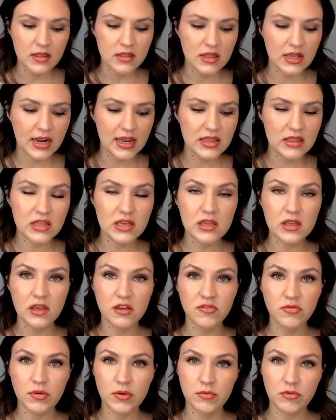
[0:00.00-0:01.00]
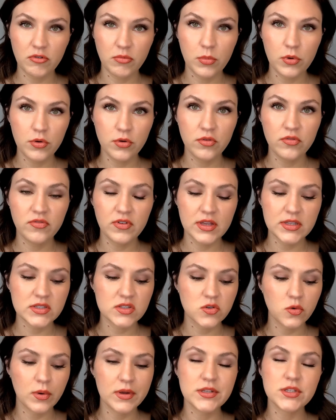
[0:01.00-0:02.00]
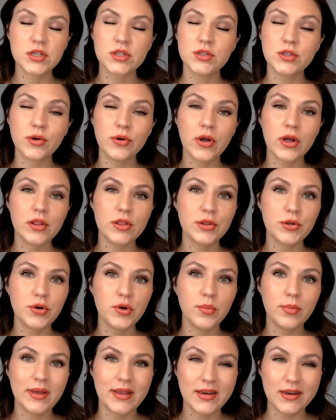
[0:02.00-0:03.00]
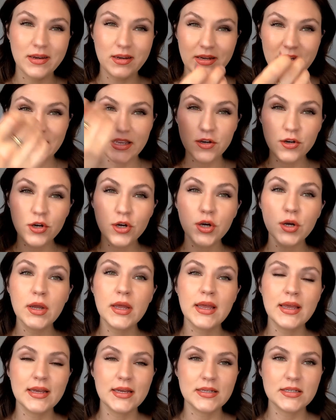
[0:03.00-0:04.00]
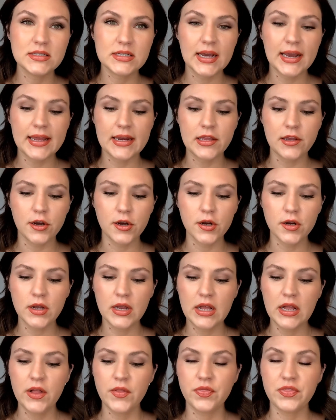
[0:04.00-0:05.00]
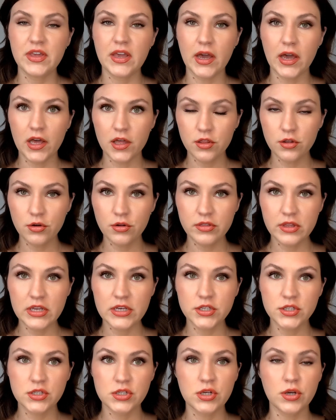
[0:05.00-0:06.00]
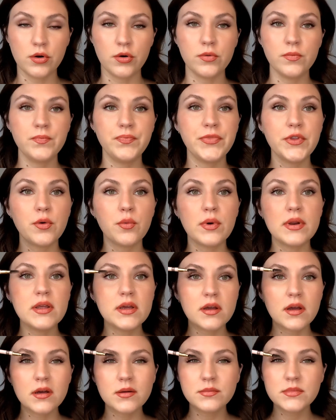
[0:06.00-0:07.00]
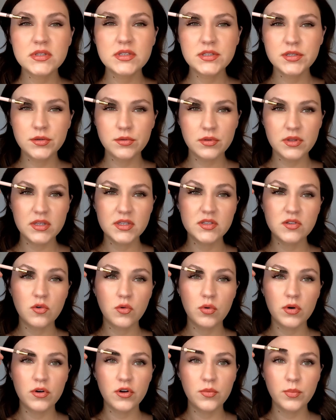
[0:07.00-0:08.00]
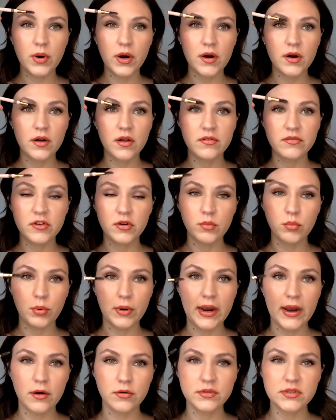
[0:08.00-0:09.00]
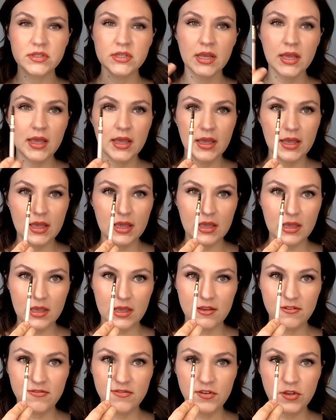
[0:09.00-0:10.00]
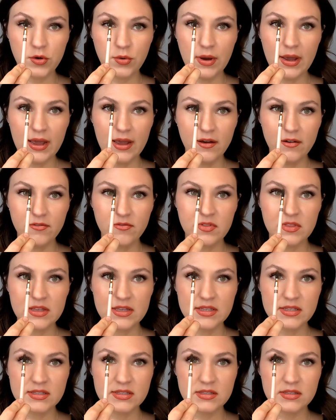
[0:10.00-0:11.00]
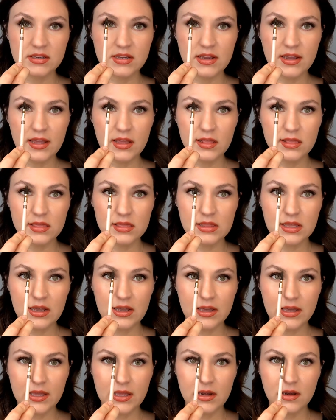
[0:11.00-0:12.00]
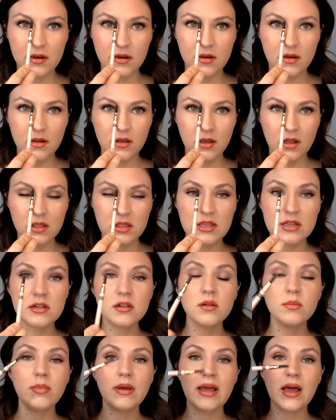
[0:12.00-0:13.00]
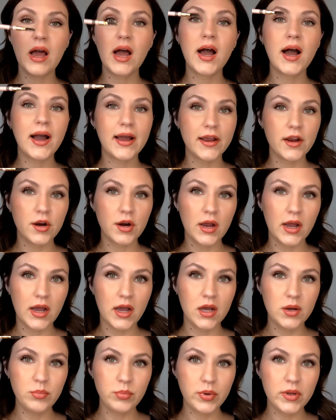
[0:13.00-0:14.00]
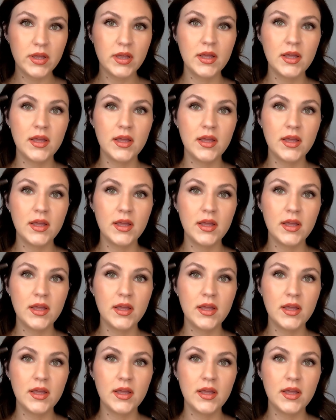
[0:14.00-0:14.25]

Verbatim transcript: that I think if we remove, it's going to look a little bit neater and tidier. The other thing too, when it comes to this corner part of your brows, if you have this line a little bit higher up,